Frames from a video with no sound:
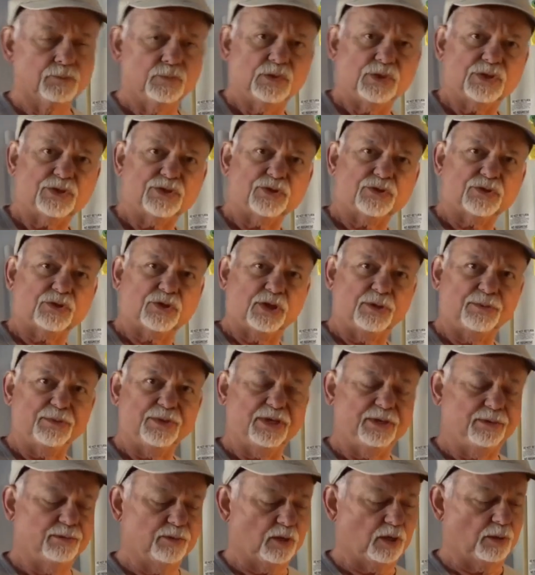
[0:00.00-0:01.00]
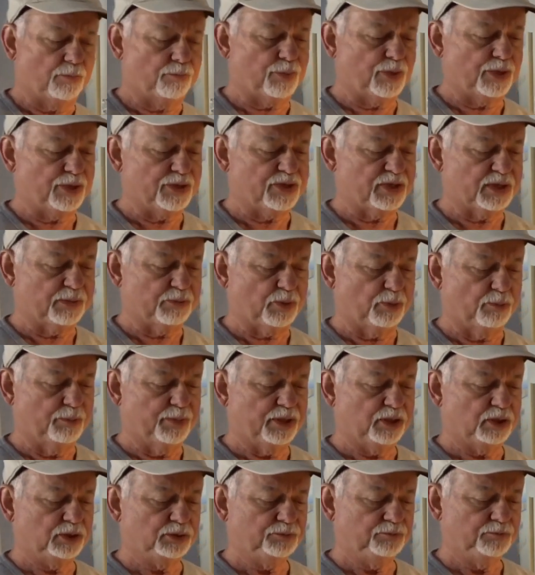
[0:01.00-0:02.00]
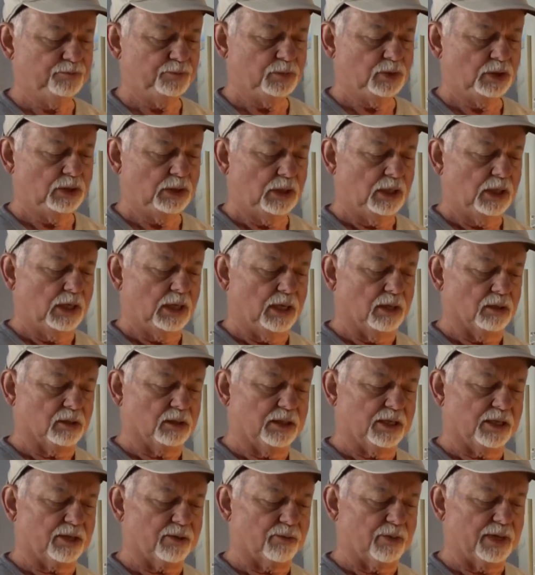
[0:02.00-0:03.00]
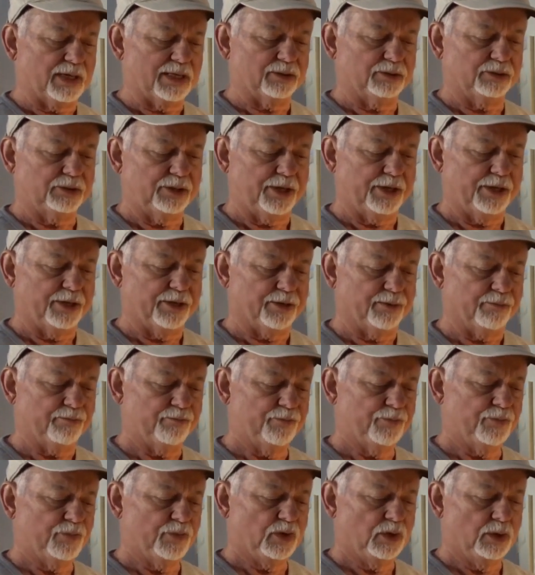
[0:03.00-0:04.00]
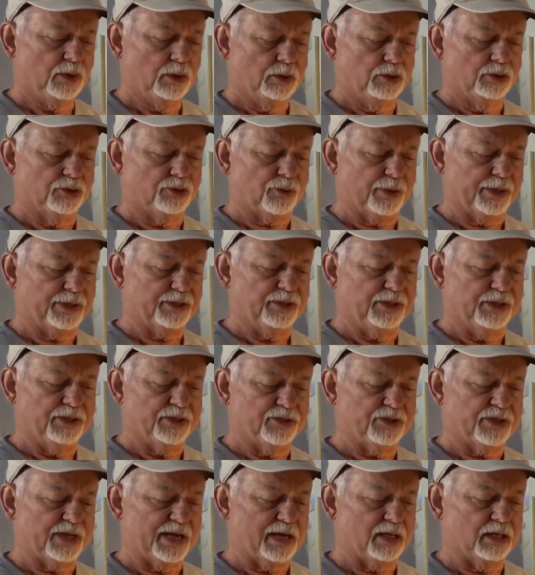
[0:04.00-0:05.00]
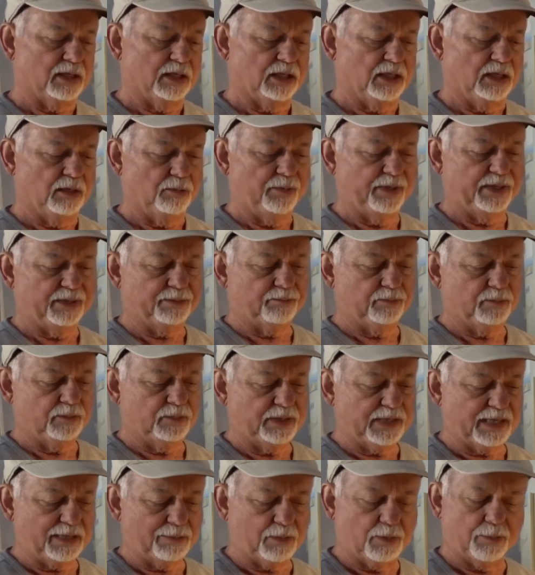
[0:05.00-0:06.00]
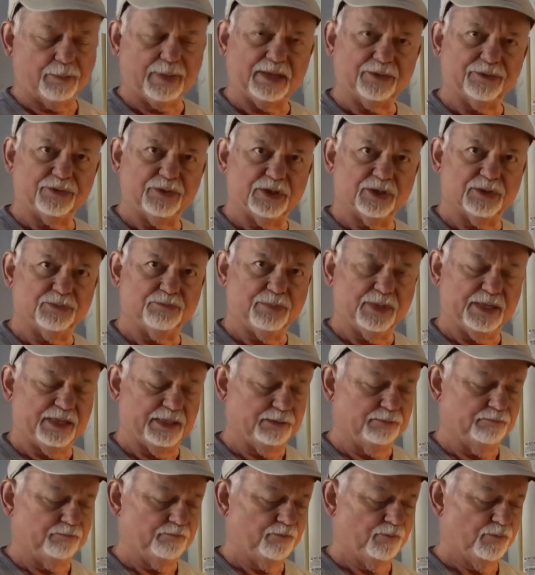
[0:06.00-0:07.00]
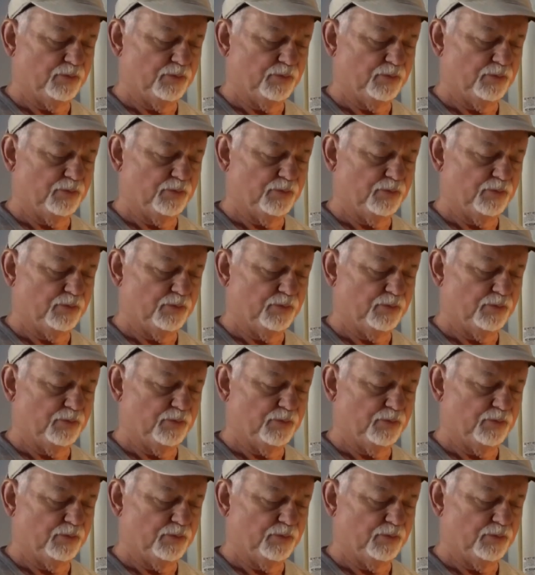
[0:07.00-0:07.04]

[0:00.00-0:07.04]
This is going to be a pretty simple build. I'll cut around here, shrink these down a little bit, get them about this big.